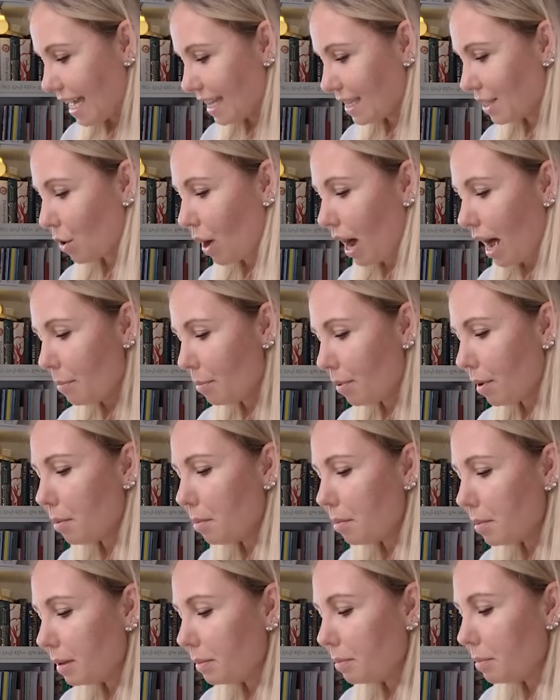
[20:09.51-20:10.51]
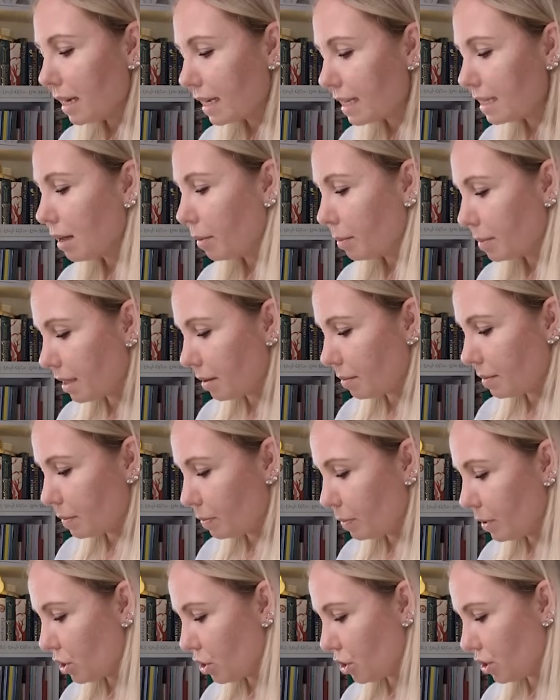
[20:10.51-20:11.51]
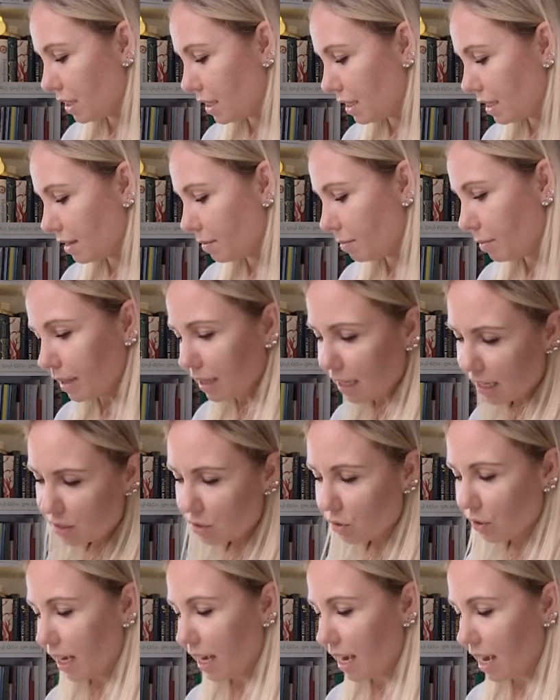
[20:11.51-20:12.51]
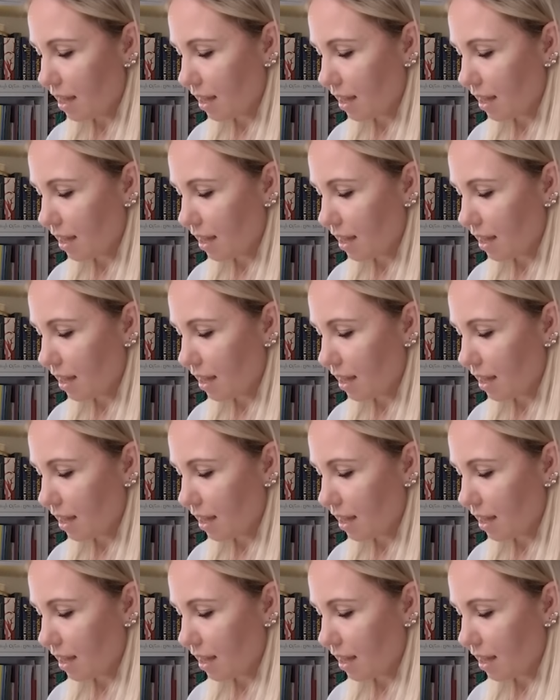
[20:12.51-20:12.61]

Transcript: So I probably mixed up some species, but that's okay.